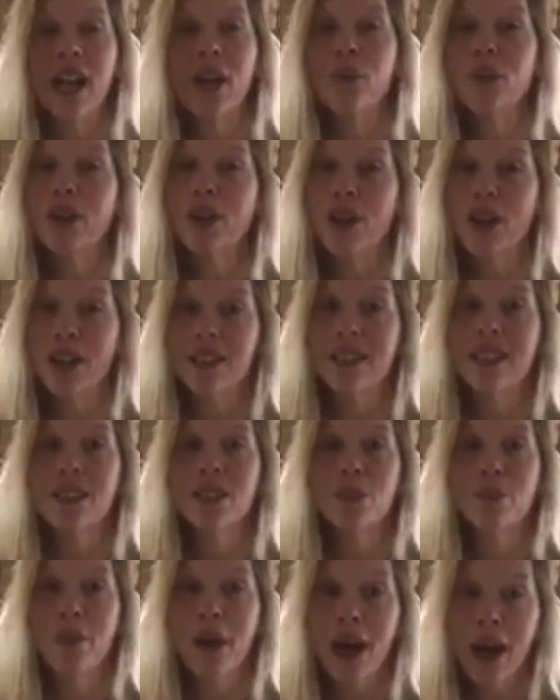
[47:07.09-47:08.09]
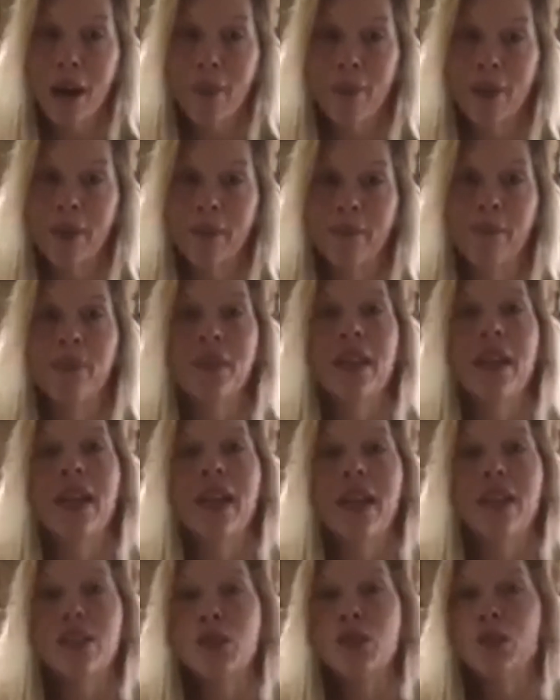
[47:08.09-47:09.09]
I would cause it to pop
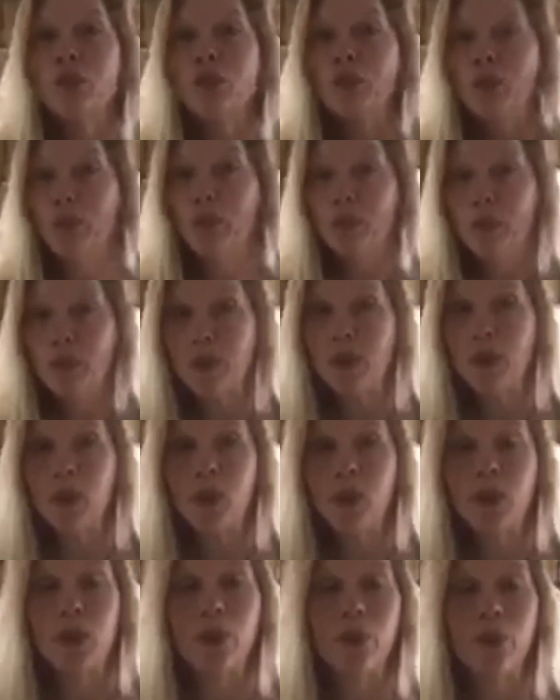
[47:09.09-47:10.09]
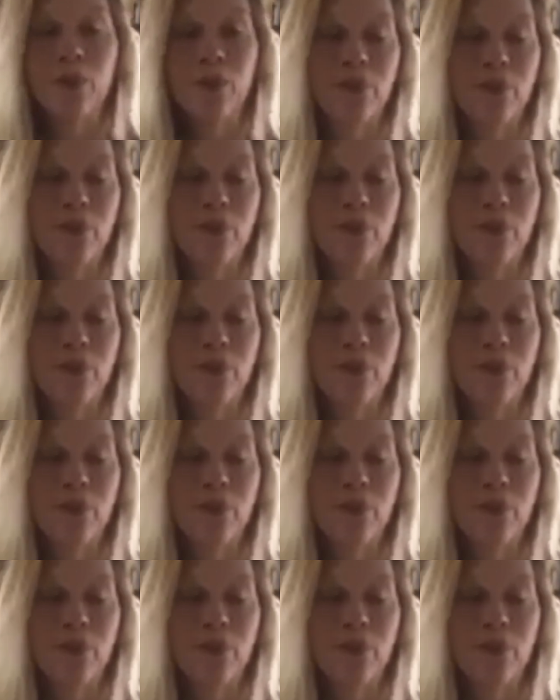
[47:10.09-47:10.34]
and to